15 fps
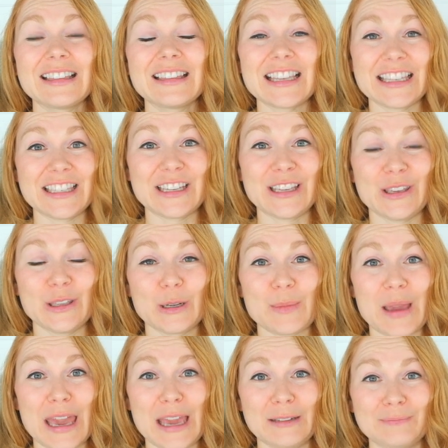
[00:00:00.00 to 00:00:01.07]
testicular
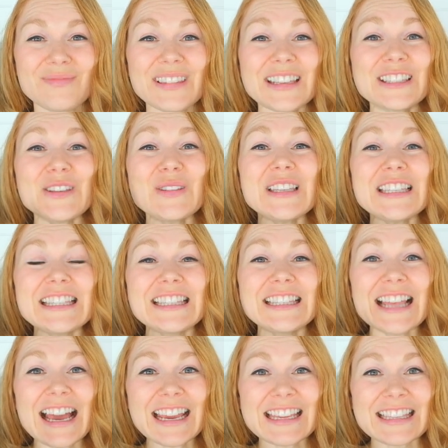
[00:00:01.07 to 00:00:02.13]
pain. So the
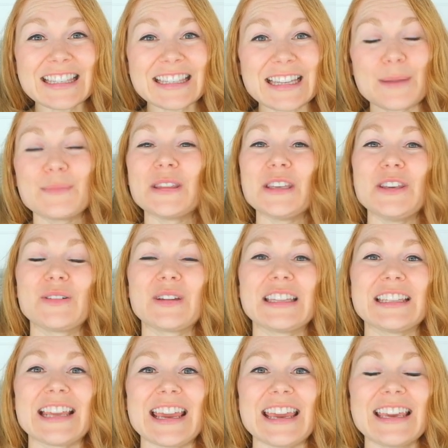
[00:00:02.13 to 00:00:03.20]
second step that you can
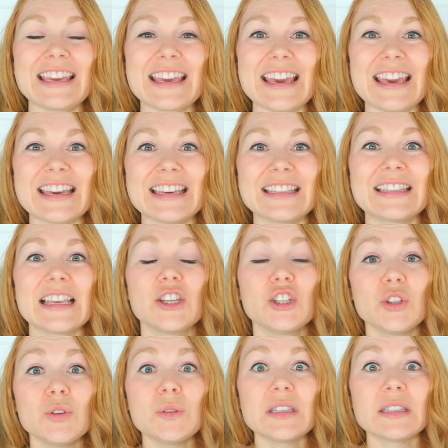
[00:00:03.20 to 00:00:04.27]
take is
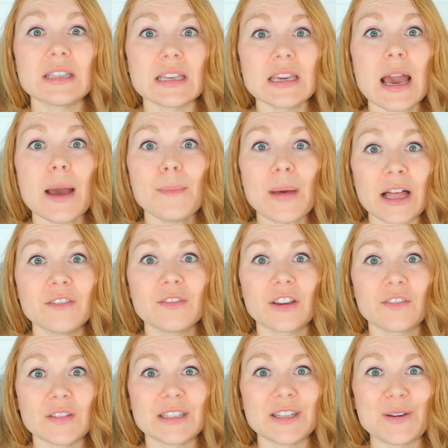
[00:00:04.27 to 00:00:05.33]
to see a
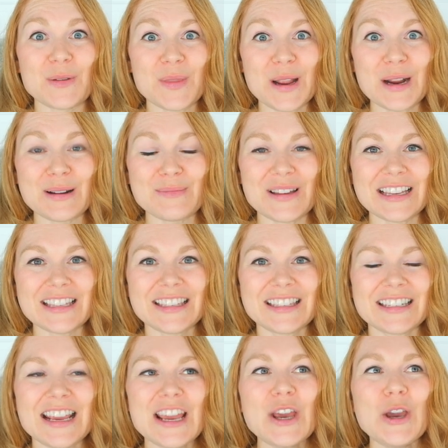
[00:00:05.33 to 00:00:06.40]
pelvic physiotherapist.
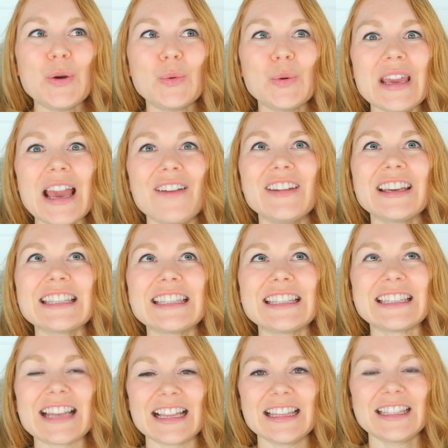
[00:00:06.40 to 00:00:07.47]
We have
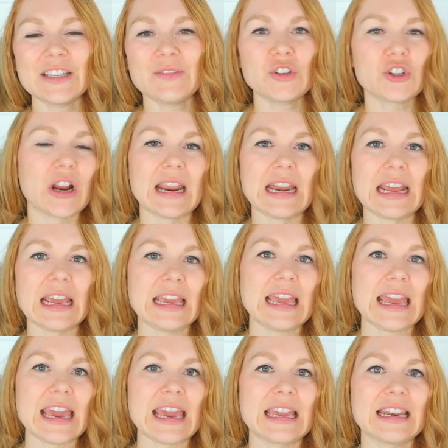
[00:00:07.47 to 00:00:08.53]
extensive training
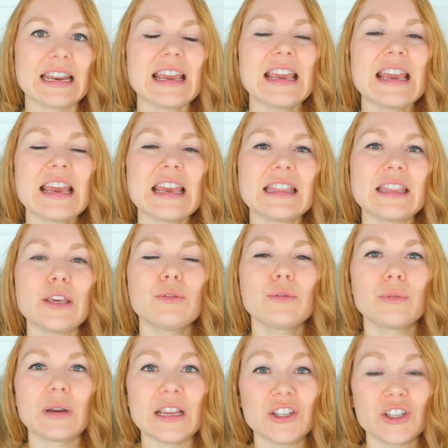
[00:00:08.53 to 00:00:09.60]
in the
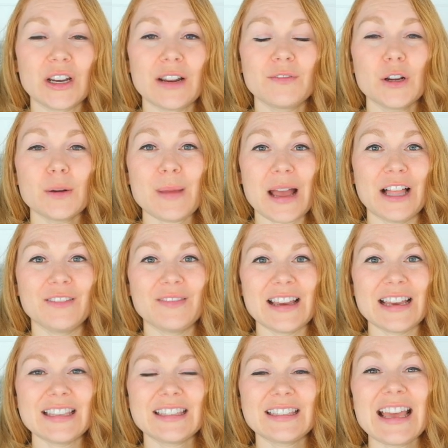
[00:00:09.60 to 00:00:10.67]
region of your
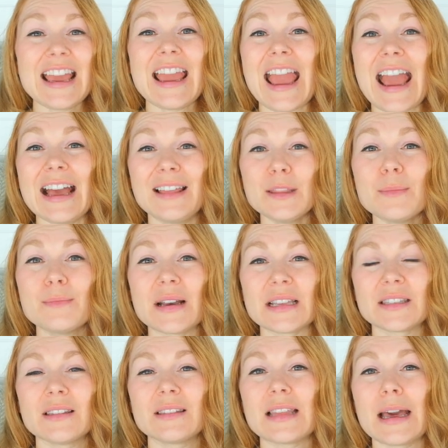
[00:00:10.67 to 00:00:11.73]
pelvis and the
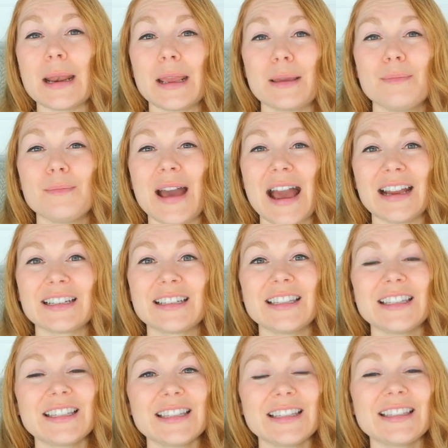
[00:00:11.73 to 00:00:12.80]
muscles that impact
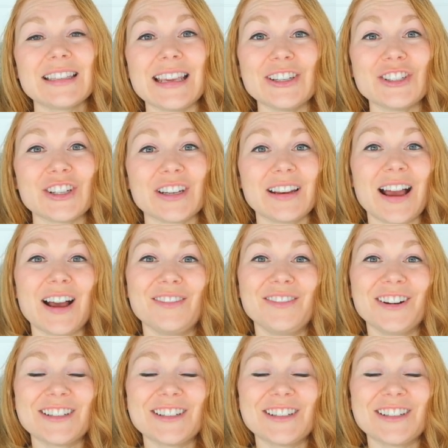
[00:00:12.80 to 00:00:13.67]
the sensation of your